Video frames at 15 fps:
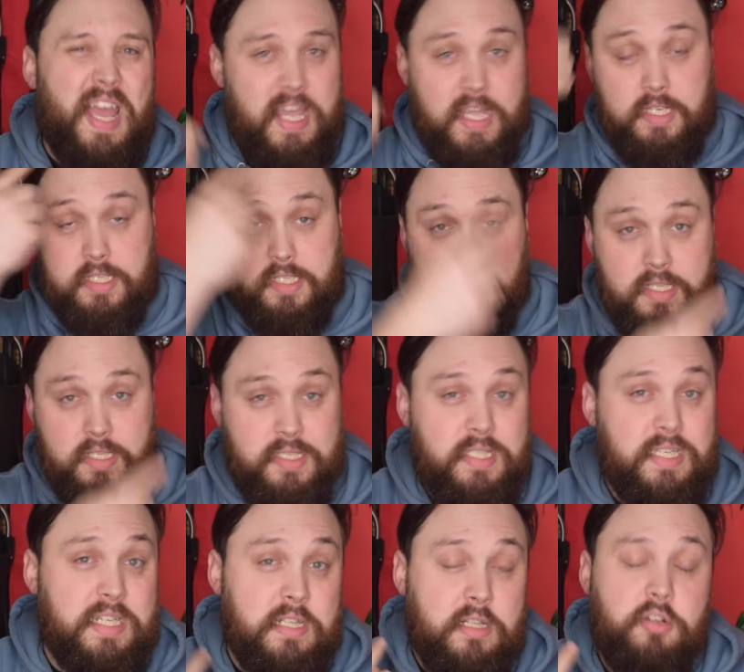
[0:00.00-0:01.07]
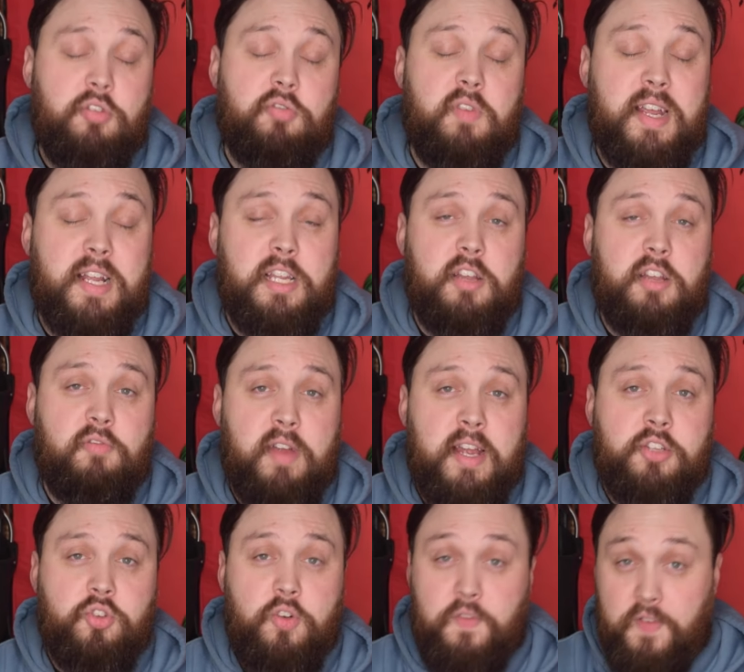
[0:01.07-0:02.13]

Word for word: It does seal correctly around your